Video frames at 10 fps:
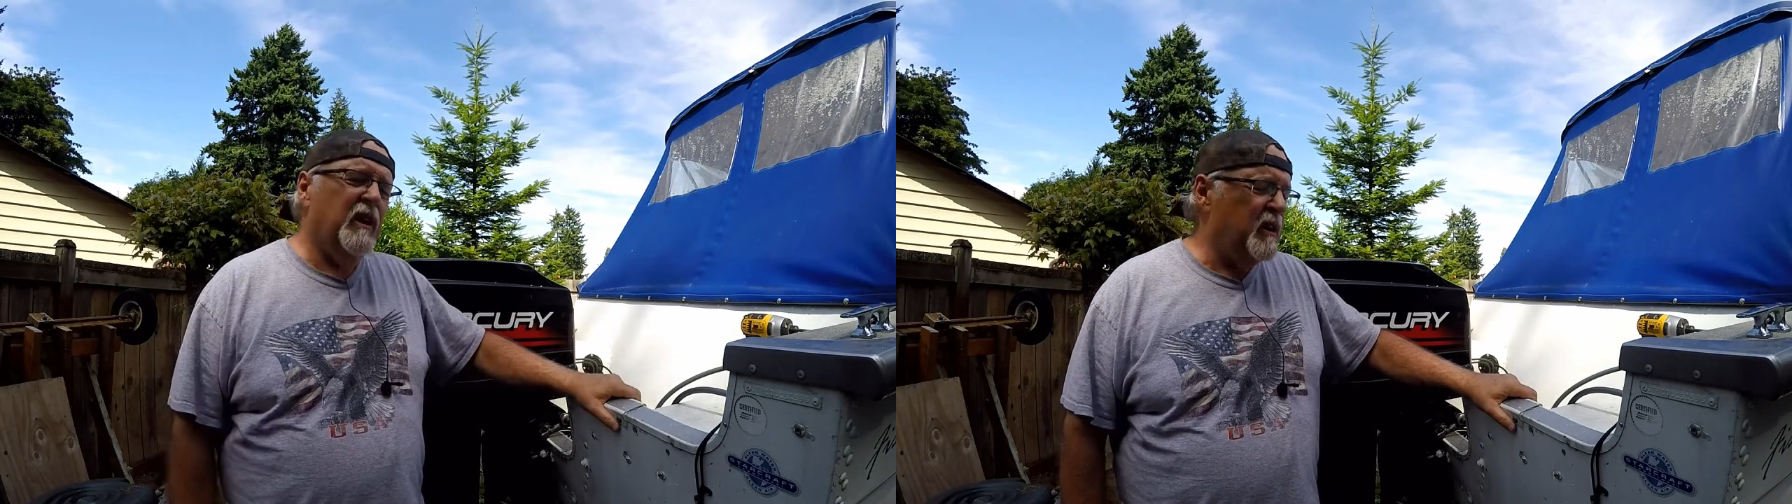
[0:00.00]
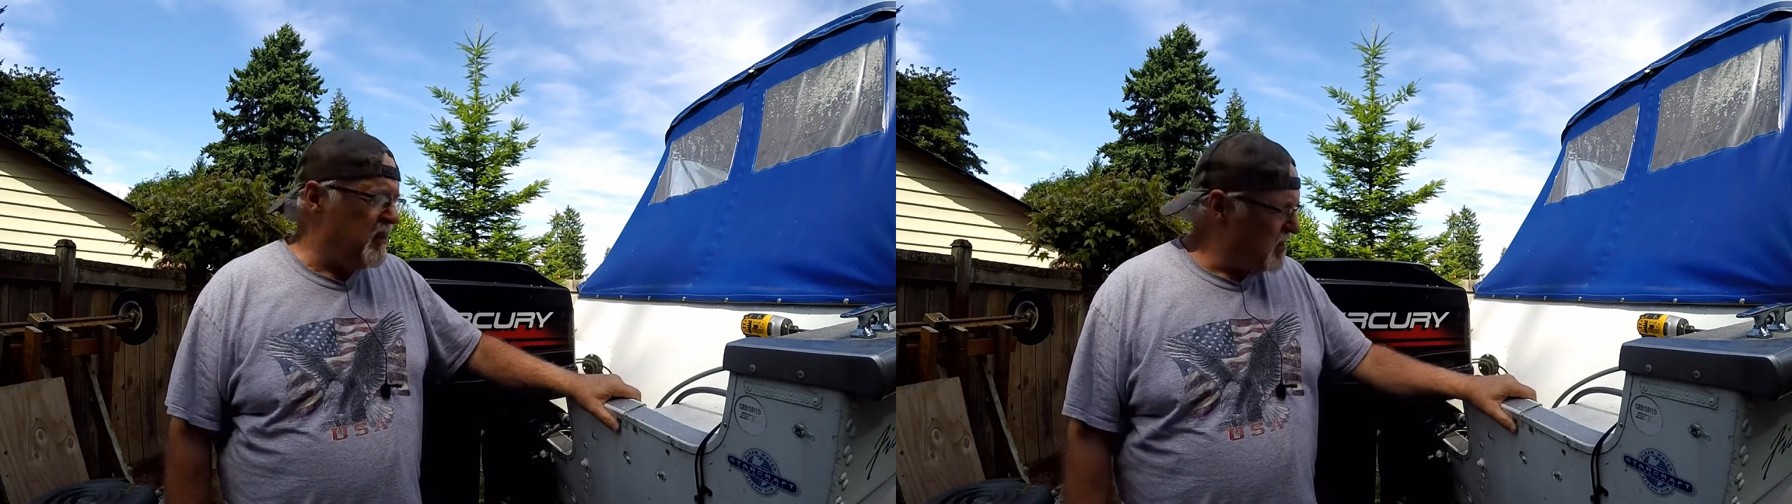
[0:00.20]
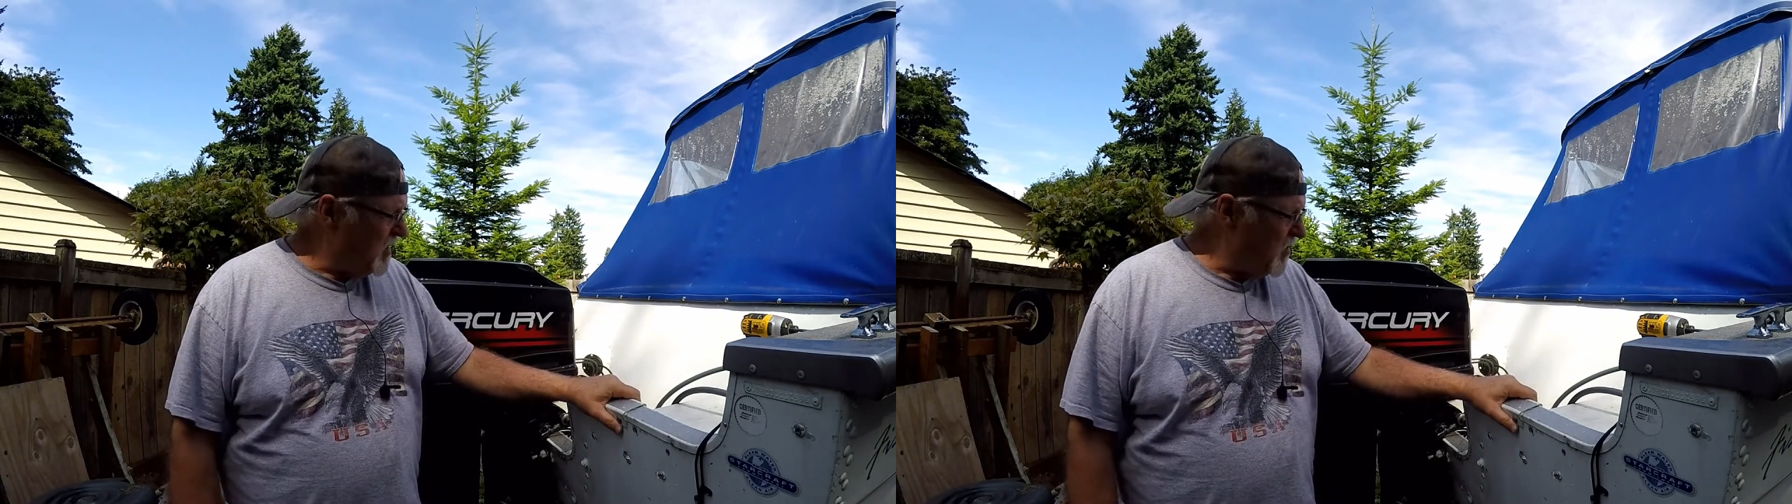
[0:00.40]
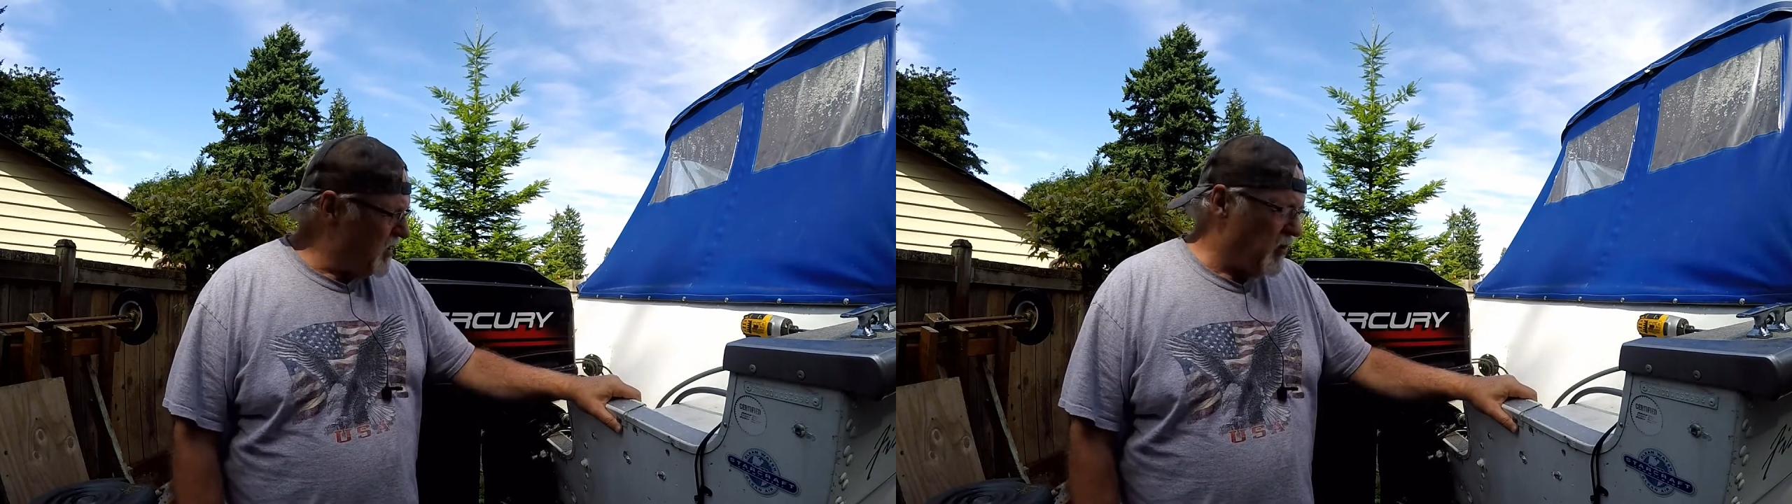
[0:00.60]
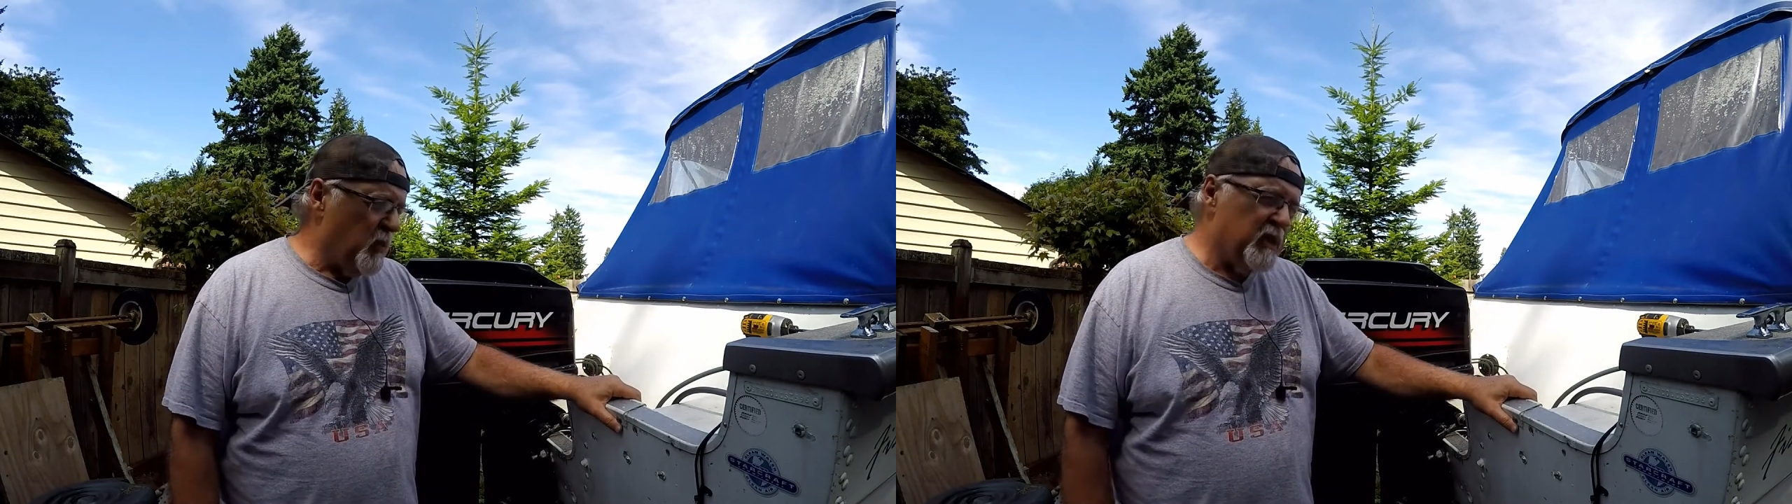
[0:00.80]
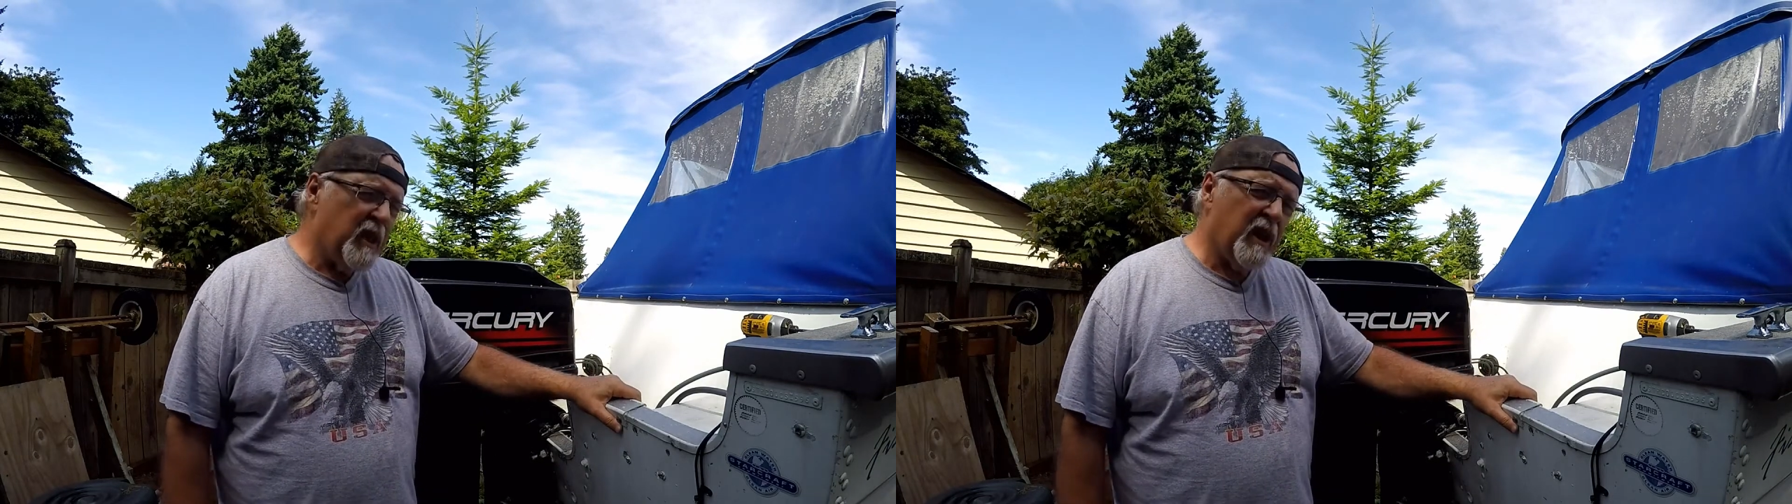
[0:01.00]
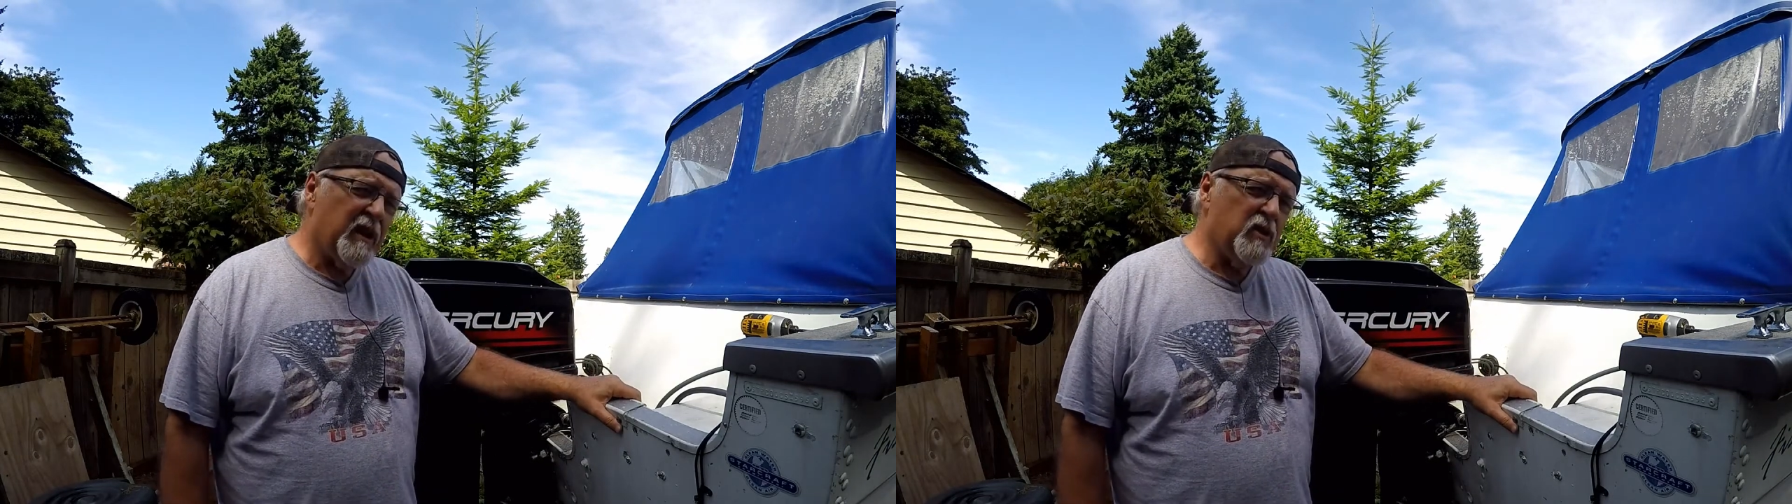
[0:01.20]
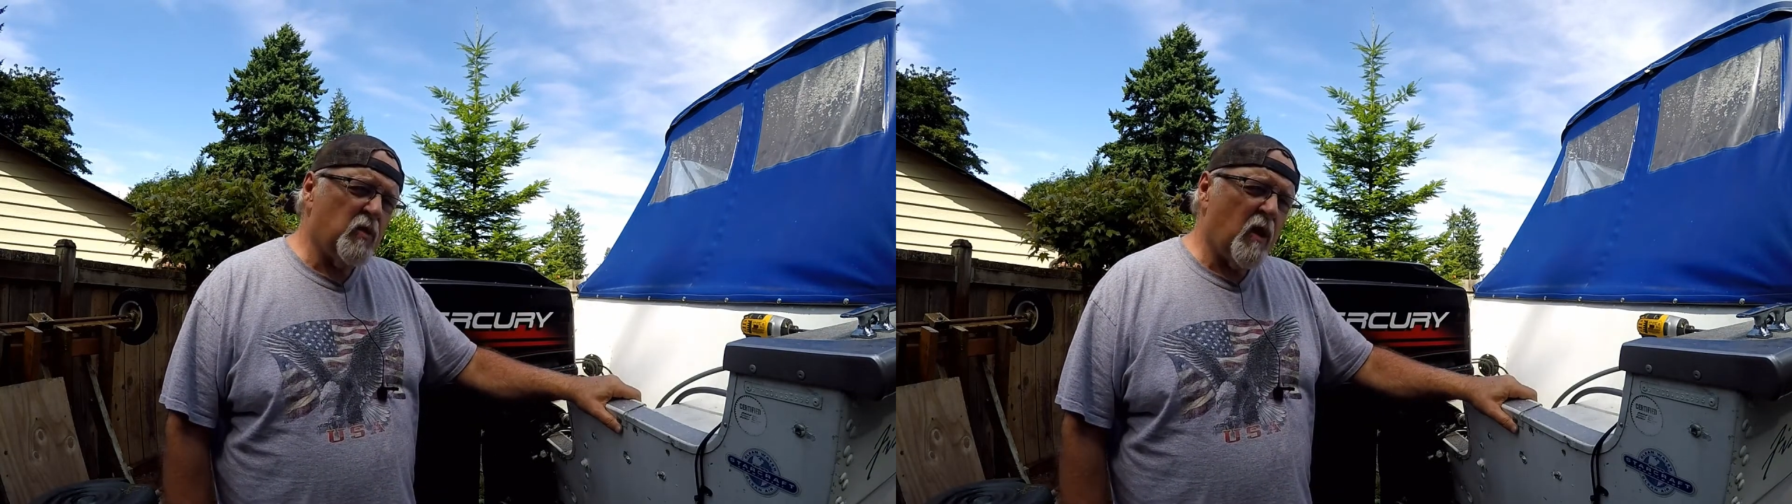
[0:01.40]
And I went, what the
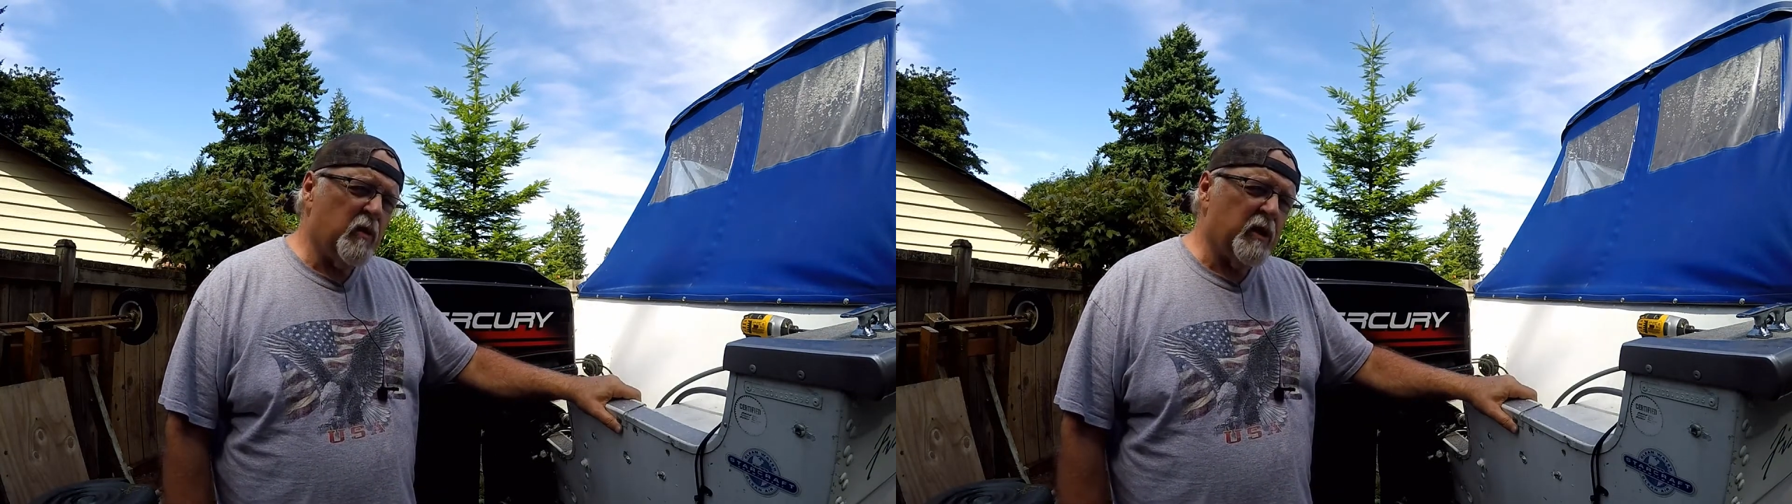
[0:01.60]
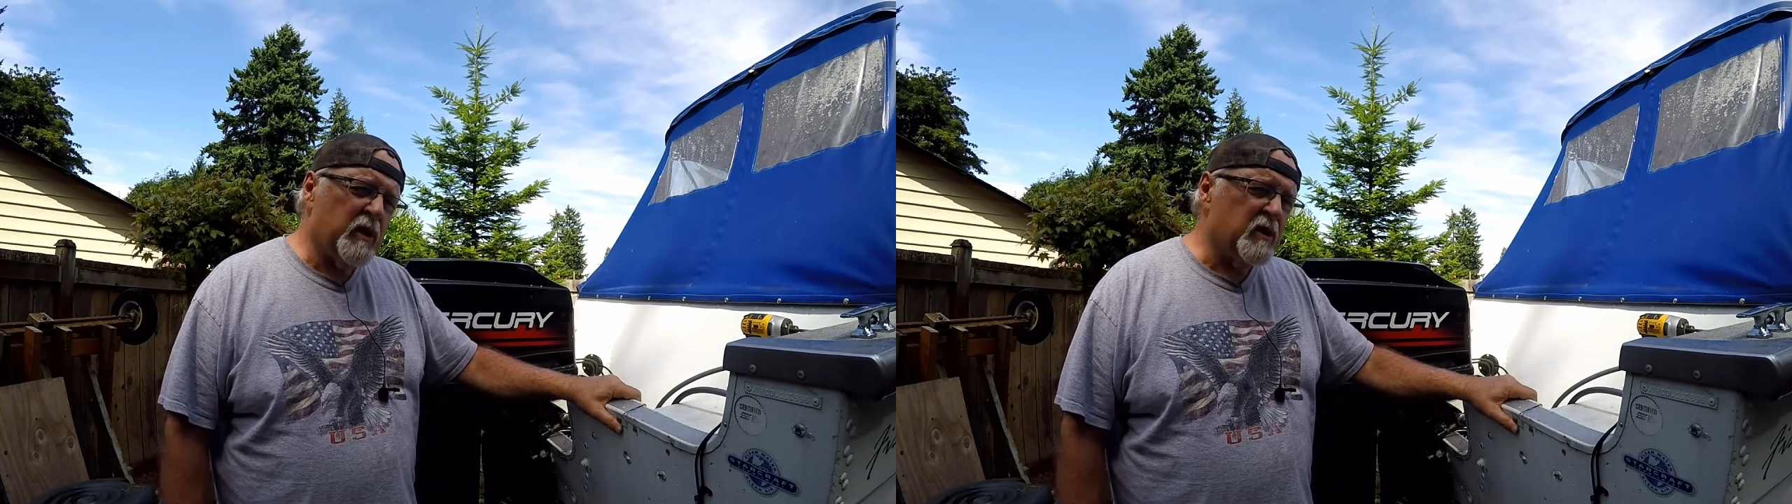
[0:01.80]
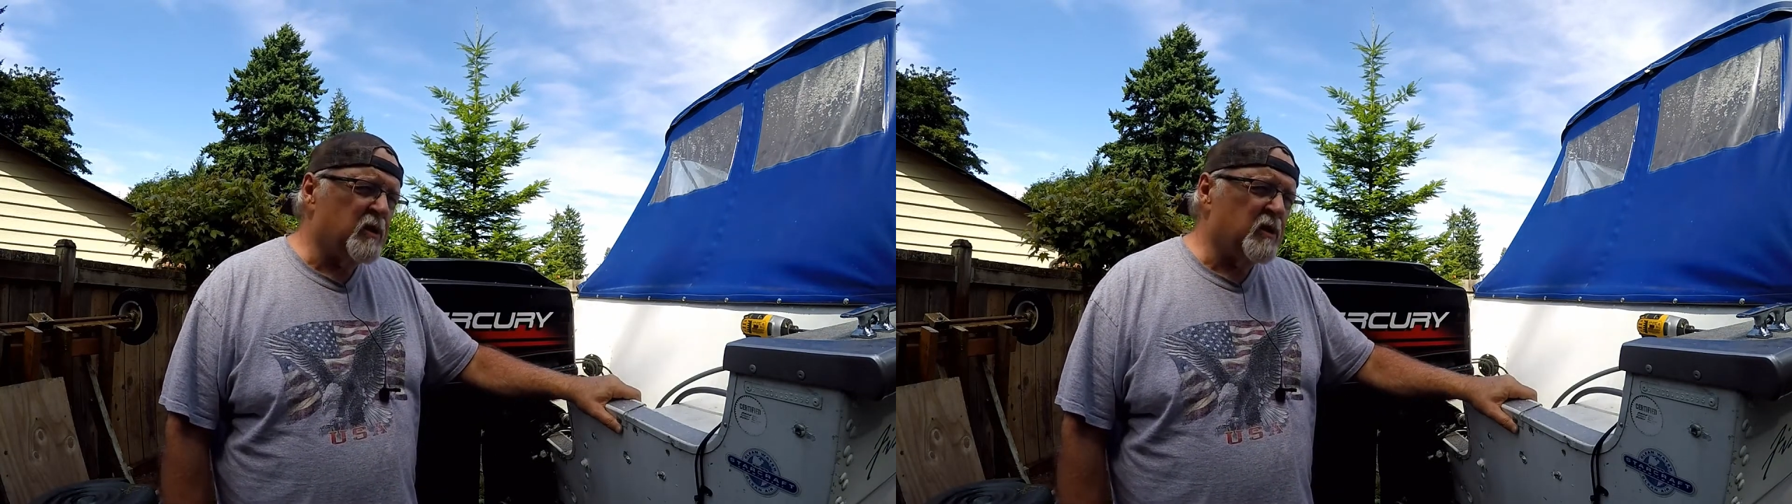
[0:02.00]
heck is wrong with it?